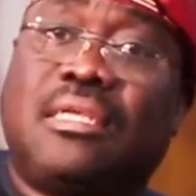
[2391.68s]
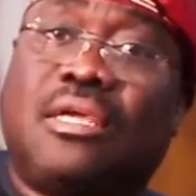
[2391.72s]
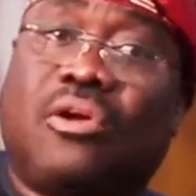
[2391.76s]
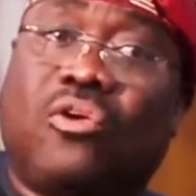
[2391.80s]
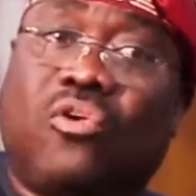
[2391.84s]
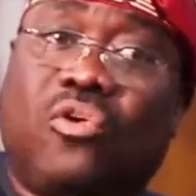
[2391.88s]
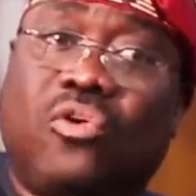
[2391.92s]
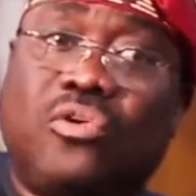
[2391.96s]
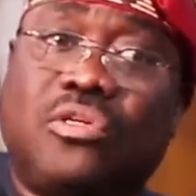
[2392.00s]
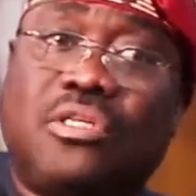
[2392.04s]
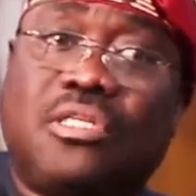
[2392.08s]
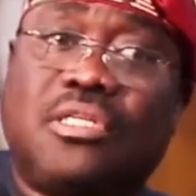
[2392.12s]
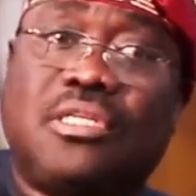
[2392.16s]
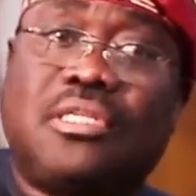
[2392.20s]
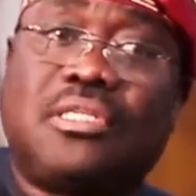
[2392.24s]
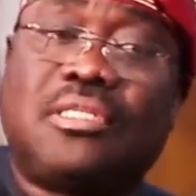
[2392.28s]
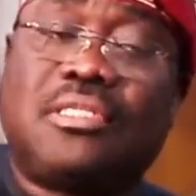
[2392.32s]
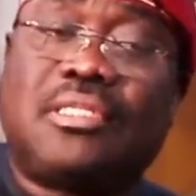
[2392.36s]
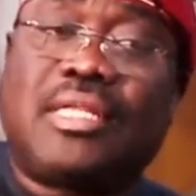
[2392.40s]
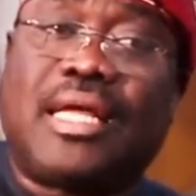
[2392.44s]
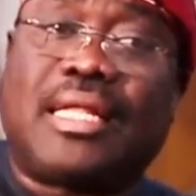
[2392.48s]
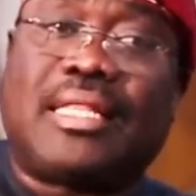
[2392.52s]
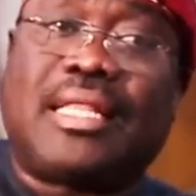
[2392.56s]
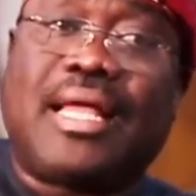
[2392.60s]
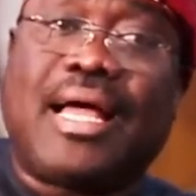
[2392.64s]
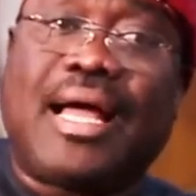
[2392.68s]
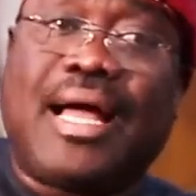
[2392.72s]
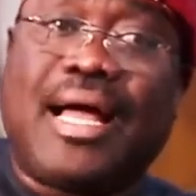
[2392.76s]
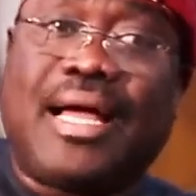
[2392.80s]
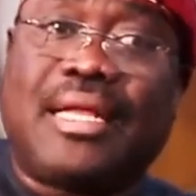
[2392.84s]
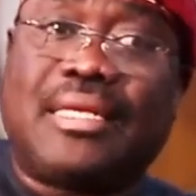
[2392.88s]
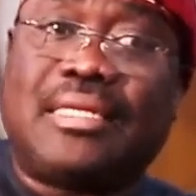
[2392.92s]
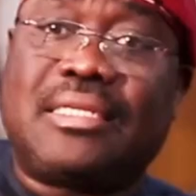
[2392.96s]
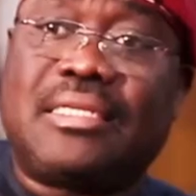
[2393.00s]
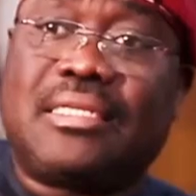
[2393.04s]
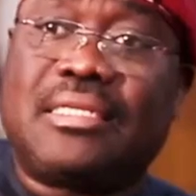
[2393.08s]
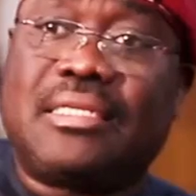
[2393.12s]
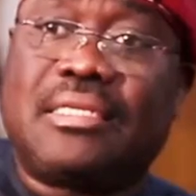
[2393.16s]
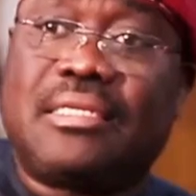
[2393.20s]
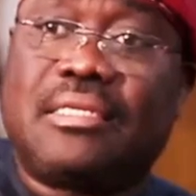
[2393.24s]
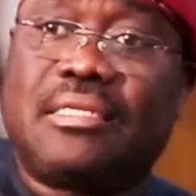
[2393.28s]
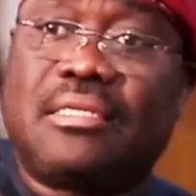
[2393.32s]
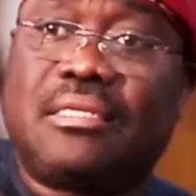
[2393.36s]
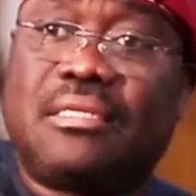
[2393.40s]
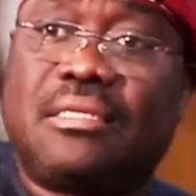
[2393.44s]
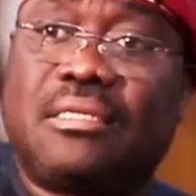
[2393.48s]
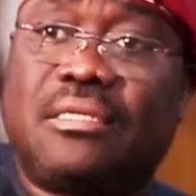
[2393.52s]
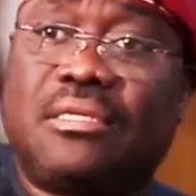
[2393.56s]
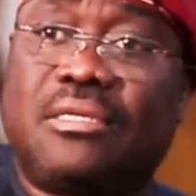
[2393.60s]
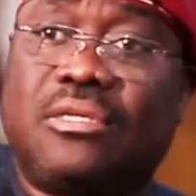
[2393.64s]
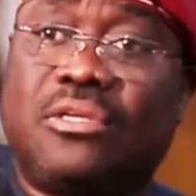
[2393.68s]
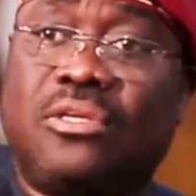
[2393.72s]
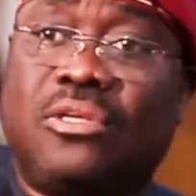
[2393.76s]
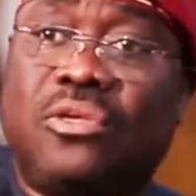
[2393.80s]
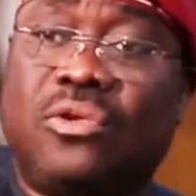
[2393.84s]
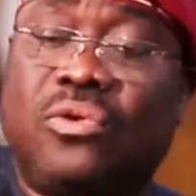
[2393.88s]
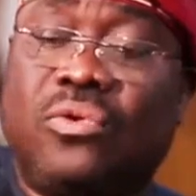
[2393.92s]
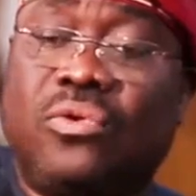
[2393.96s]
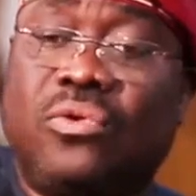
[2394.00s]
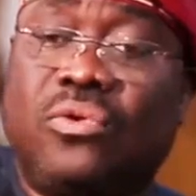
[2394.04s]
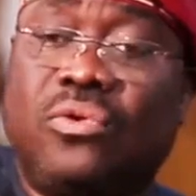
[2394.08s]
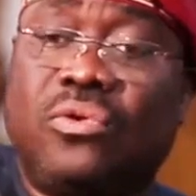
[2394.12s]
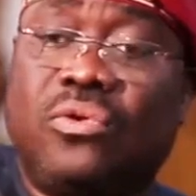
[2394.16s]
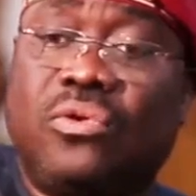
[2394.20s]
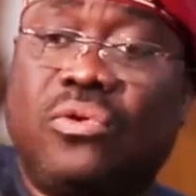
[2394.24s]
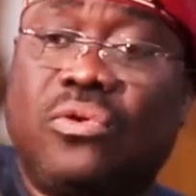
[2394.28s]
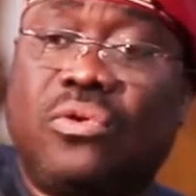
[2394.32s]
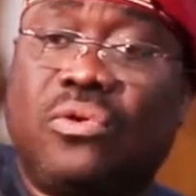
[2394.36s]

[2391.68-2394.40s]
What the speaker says: the countries that had, you know,